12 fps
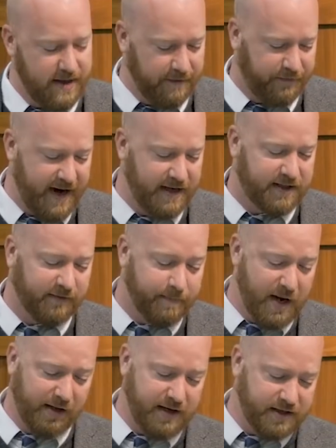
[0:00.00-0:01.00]
in the face of
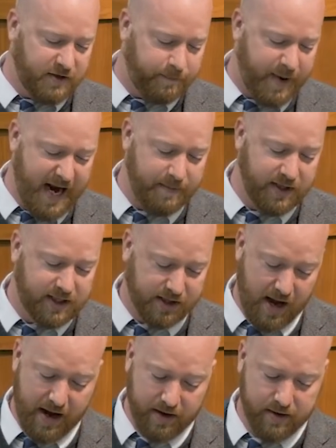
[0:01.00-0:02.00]
millions of babies
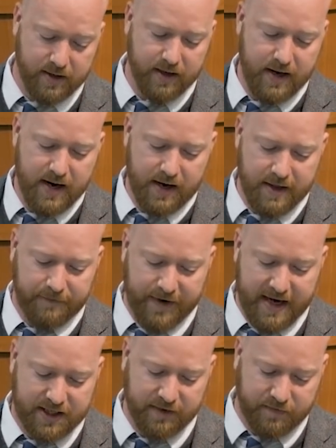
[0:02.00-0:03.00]
slaughtered, in the
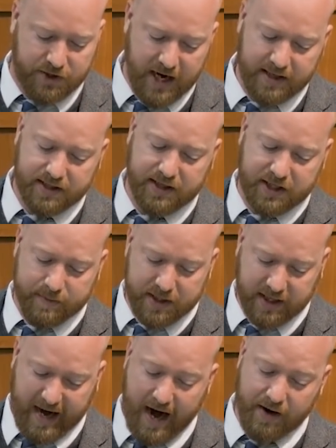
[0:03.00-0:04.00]
face of justice
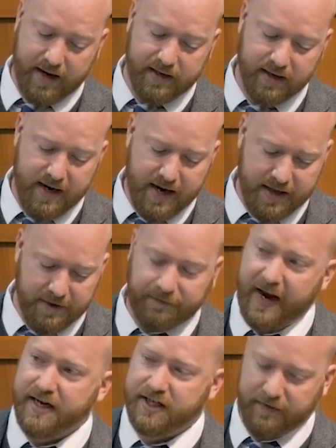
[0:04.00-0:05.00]
miscarried, in the
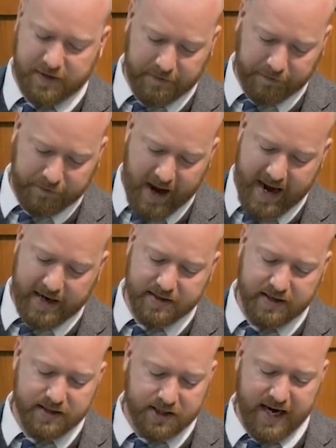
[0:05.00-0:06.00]
face of
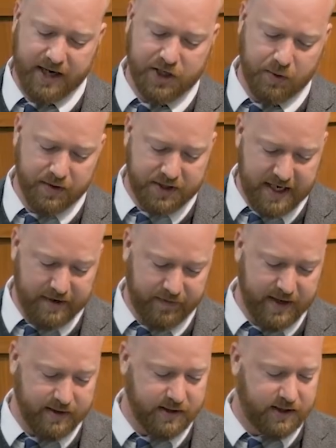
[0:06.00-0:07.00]
defiant sexual
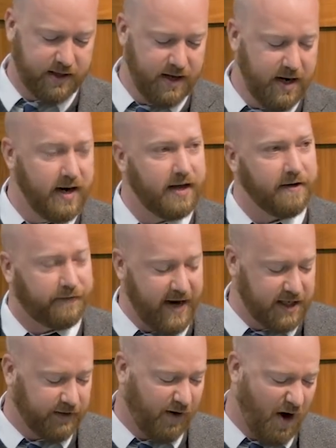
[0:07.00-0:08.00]
deviance, in the
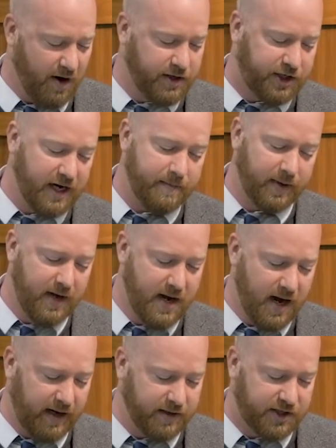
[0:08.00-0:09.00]
face of hardship,
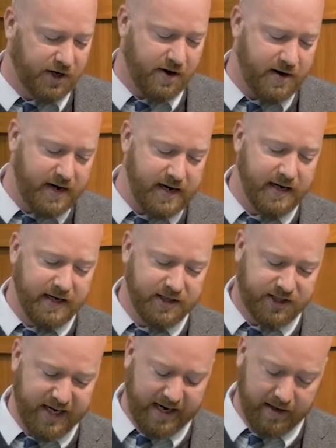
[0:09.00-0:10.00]
uncertainty,
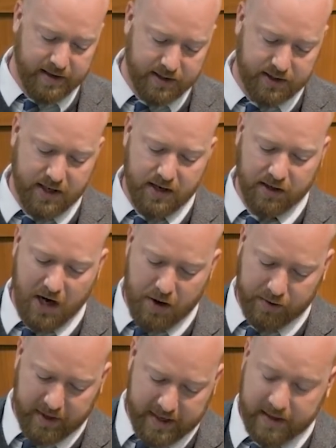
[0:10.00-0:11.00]
sickness,
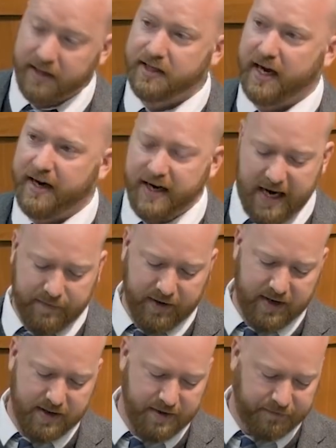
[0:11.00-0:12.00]
loneliness, and
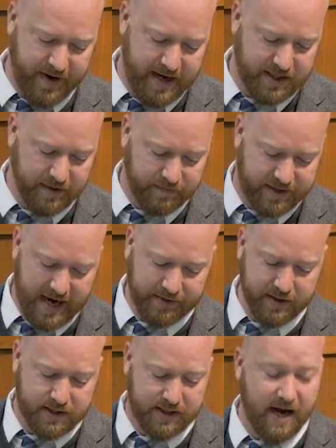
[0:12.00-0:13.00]
even in the face of
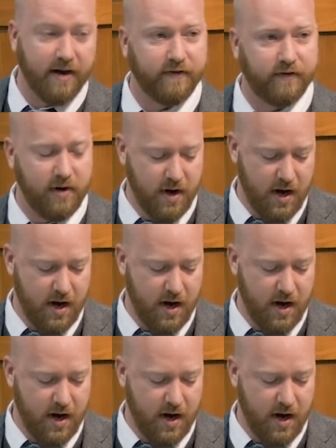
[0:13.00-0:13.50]
death itself,